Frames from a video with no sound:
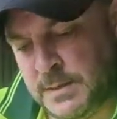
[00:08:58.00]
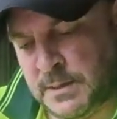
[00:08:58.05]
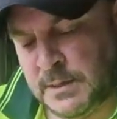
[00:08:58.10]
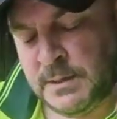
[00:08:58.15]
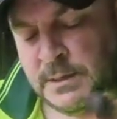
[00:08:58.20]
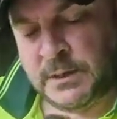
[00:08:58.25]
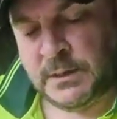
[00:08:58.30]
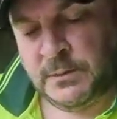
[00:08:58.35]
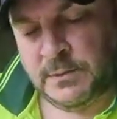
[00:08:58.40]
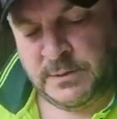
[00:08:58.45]
And I
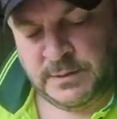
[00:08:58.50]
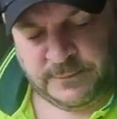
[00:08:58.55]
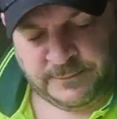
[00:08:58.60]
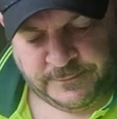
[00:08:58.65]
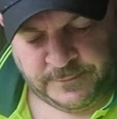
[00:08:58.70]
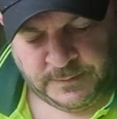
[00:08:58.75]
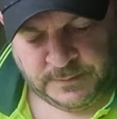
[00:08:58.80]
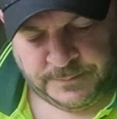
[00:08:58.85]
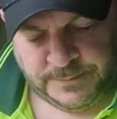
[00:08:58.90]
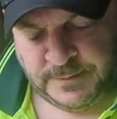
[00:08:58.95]
can already
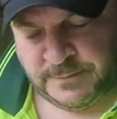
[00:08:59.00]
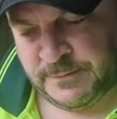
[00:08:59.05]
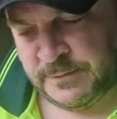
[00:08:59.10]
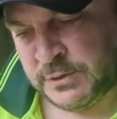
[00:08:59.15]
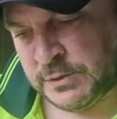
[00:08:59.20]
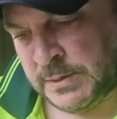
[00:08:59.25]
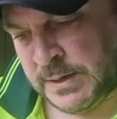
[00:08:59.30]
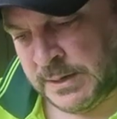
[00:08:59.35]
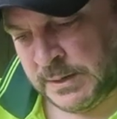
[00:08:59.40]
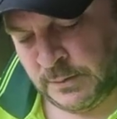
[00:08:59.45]
feel a bit of a
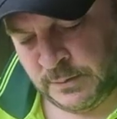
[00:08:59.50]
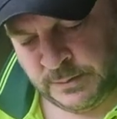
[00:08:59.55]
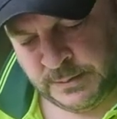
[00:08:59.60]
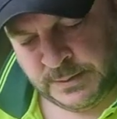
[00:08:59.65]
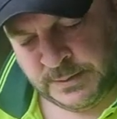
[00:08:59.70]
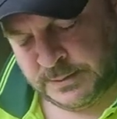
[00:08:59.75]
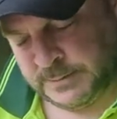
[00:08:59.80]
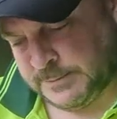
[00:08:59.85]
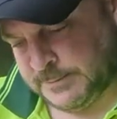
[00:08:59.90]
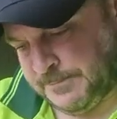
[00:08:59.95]
drag on
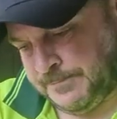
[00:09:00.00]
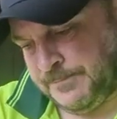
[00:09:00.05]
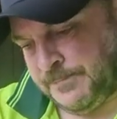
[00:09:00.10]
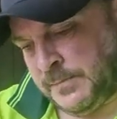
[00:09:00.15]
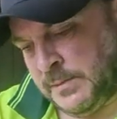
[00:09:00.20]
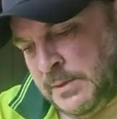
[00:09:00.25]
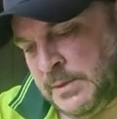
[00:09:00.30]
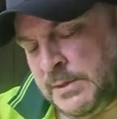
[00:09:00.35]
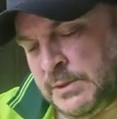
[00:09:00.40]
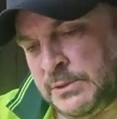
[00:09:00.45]
that.
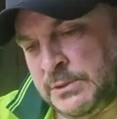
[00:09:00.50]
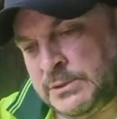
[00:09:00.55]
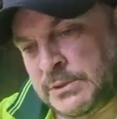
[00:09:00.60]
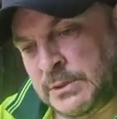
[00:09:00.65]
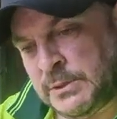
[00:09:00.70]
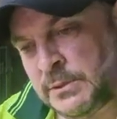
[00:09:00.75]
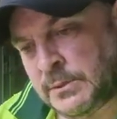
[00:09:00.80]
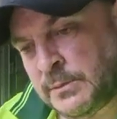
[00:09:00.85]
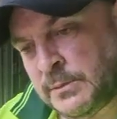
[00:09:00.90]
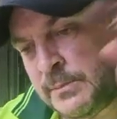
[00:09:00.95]

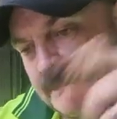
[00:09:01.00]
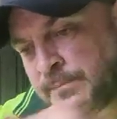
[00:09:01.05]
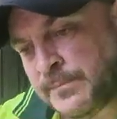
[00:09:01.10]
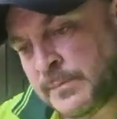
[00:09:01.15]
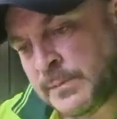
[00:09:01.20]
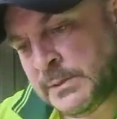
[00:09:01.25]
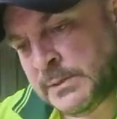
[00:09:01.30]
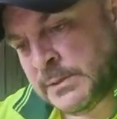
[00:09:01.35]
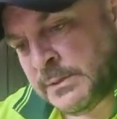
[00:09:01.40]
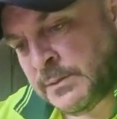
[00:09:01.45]
So
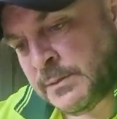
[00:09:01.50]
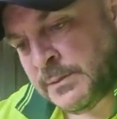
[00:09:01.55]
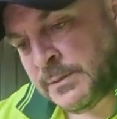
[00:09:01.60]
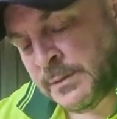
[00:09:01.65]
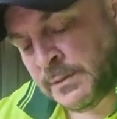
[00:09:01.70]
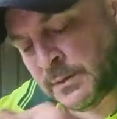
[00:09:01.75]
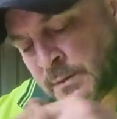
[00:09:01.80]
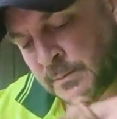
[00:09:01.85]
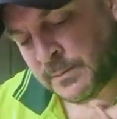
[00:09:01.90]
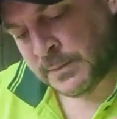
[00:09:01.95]
that's the other thing
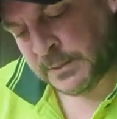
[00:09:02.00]
you've got to be